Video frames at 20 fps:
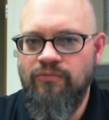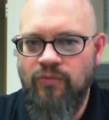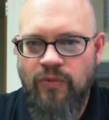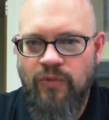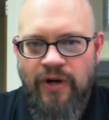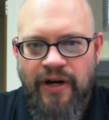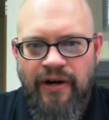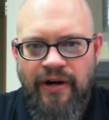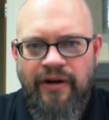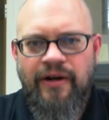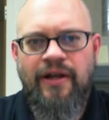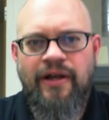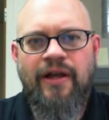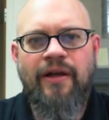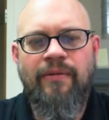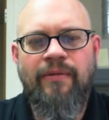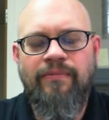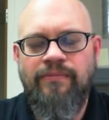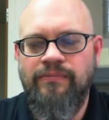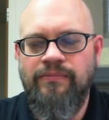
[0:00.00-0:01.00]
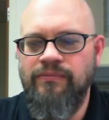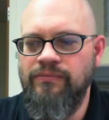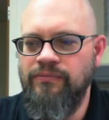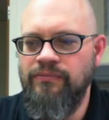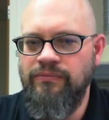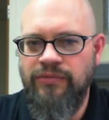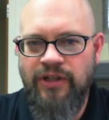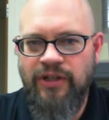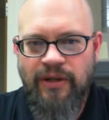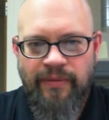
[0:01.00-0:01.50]
wire it up,
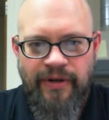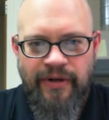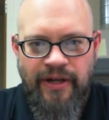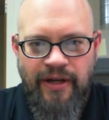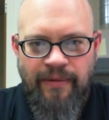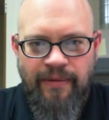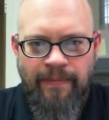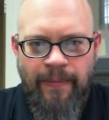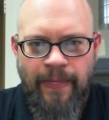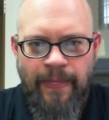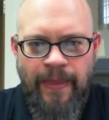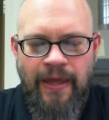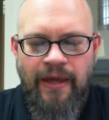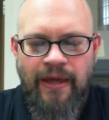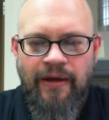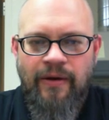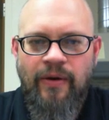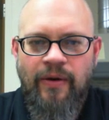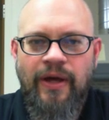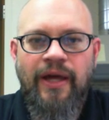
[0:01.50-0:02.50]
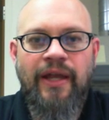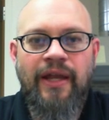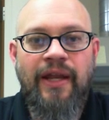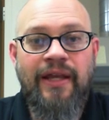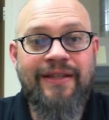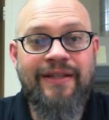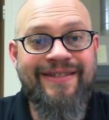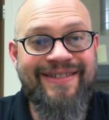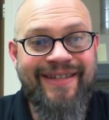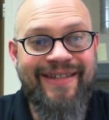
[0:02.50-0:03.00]
plumb it up, and go ahead
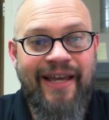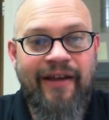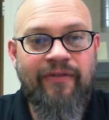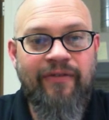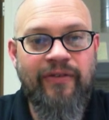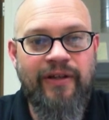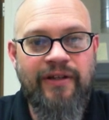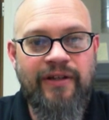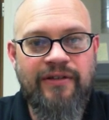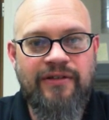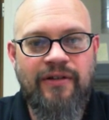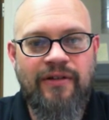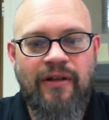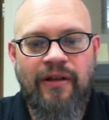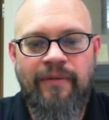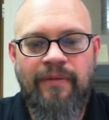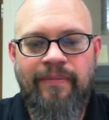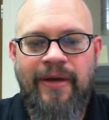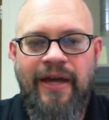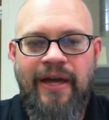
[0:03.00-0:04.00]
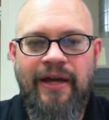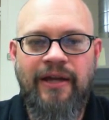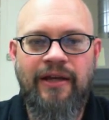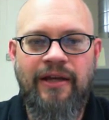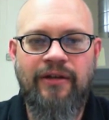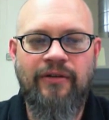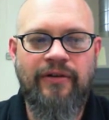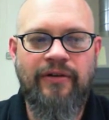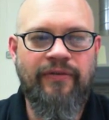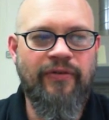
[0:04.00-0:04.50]
and safely install it back
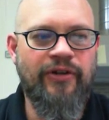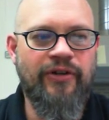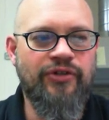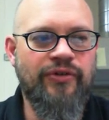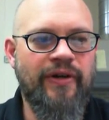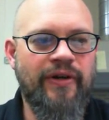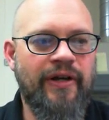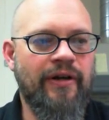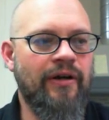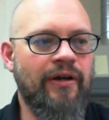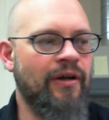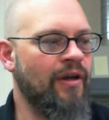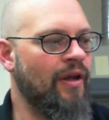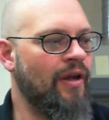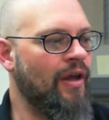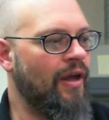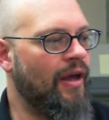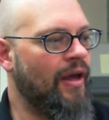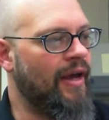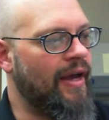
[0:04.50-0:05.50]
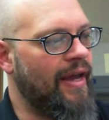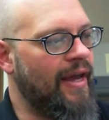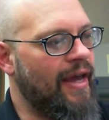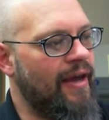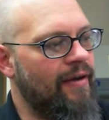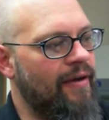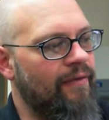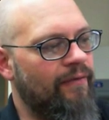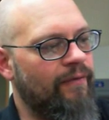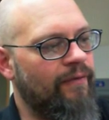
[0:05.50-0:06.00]
in the refrigerator. I
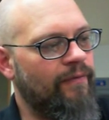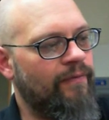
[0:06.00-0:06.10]
have,